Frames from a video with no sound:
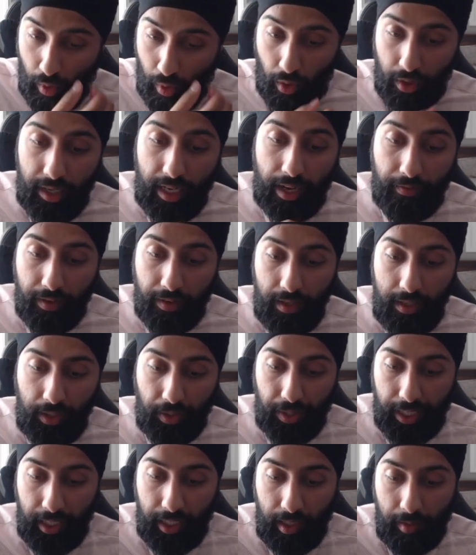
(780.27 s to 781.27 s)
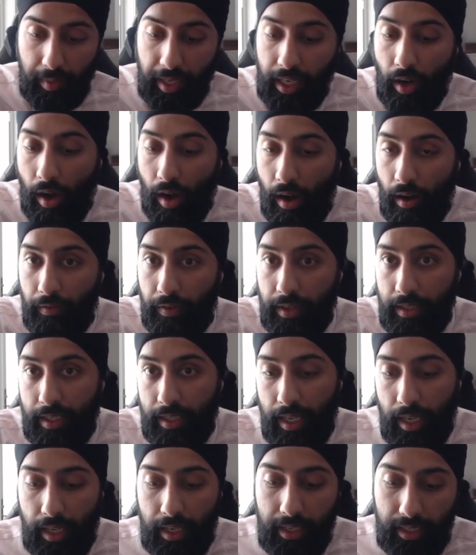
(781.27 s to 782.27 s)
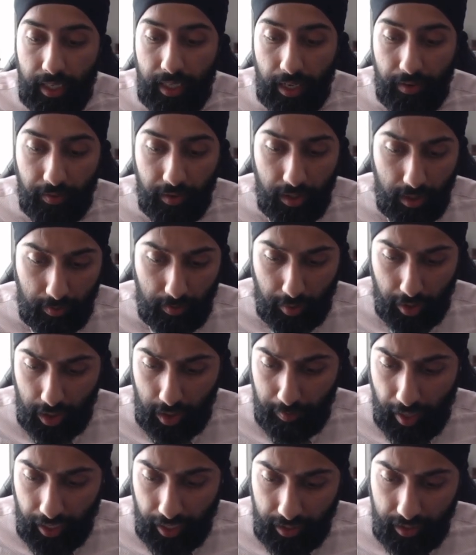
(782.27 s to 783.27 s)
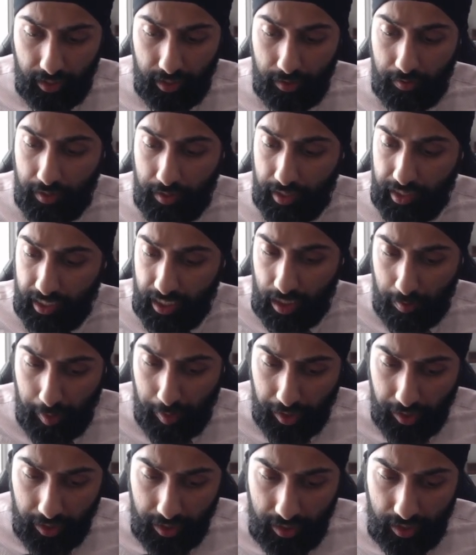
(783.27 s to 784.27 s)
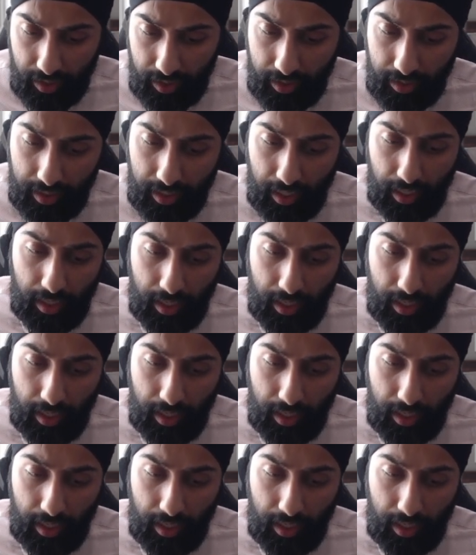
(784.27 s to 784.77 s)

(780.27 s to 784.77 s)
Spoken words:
diverse curriculum, it offers diverse perspectives and experiences